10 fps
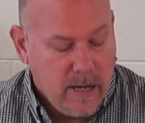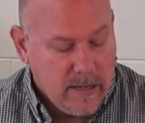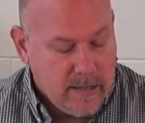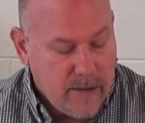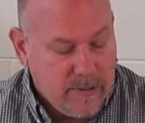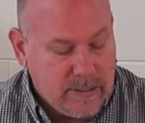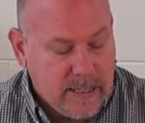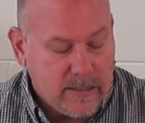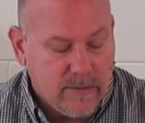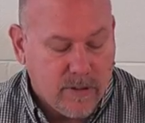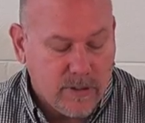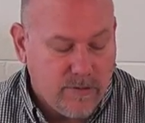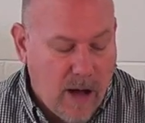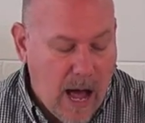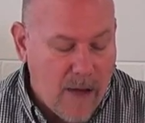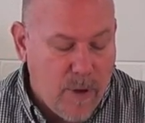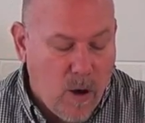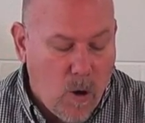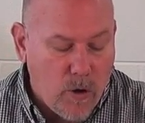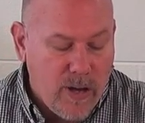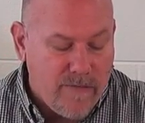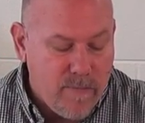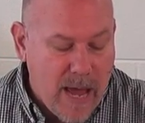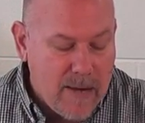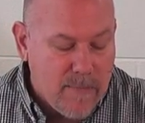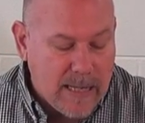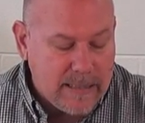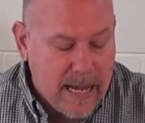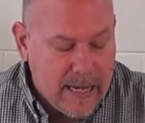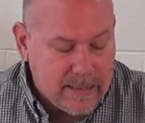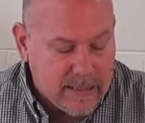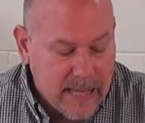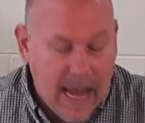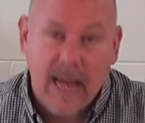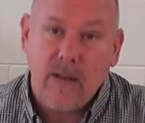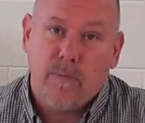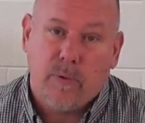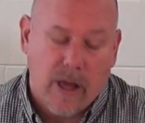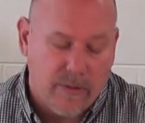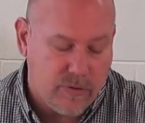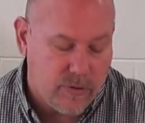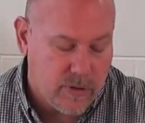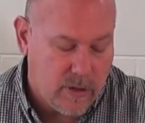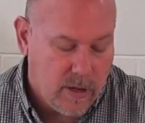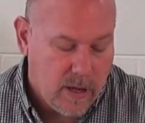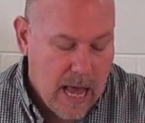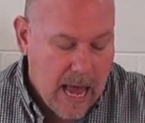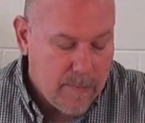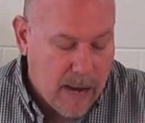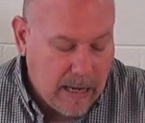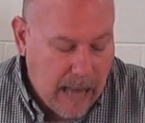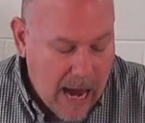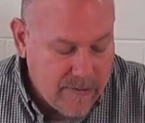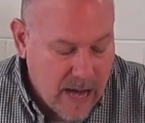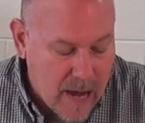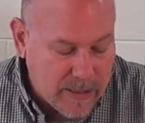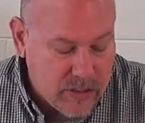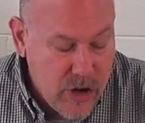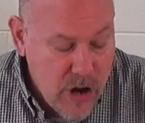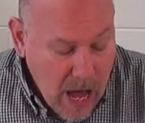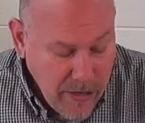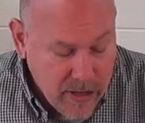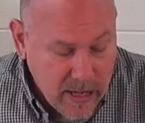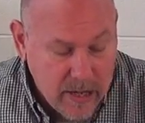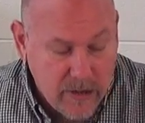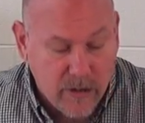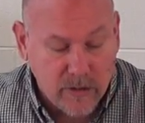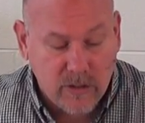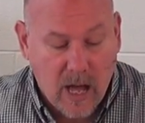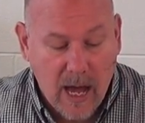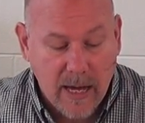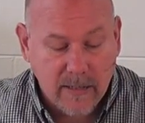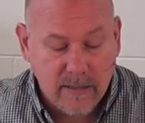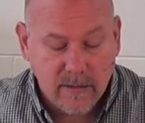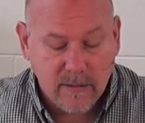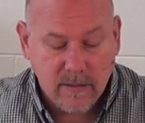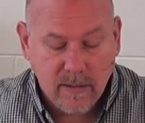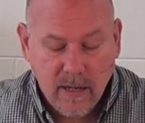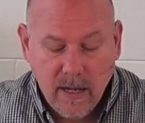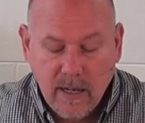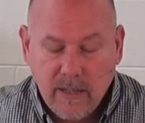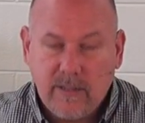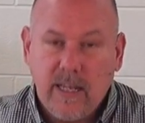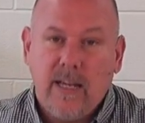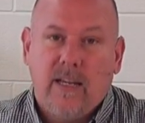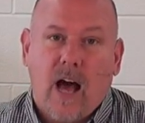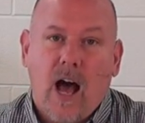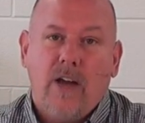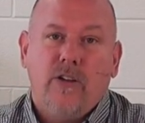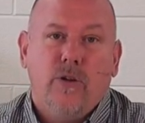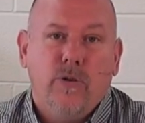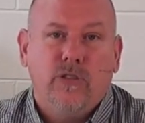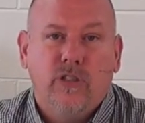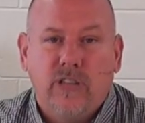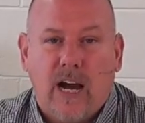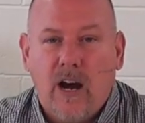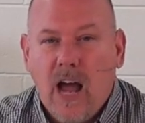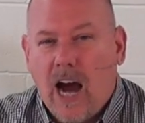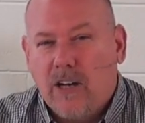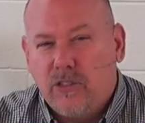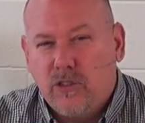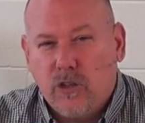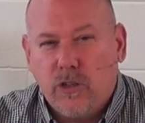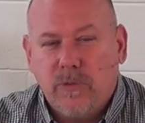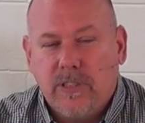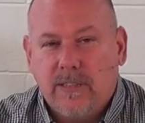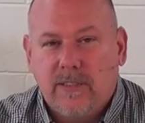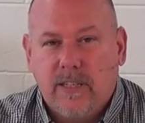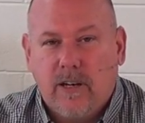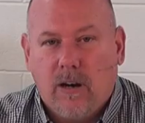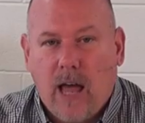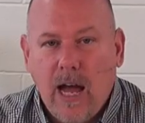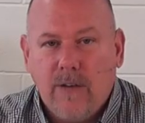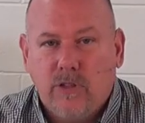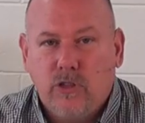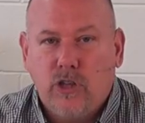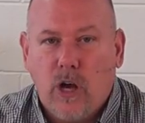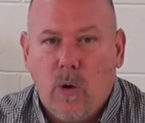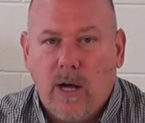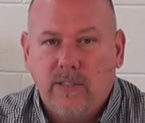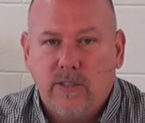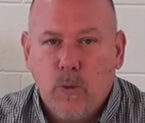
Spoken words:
David says in verse 5, Behold, you have made my days as handbreadths, and my lifetime is nothing in your sight. You see, God uses our circumstances in our life to show us,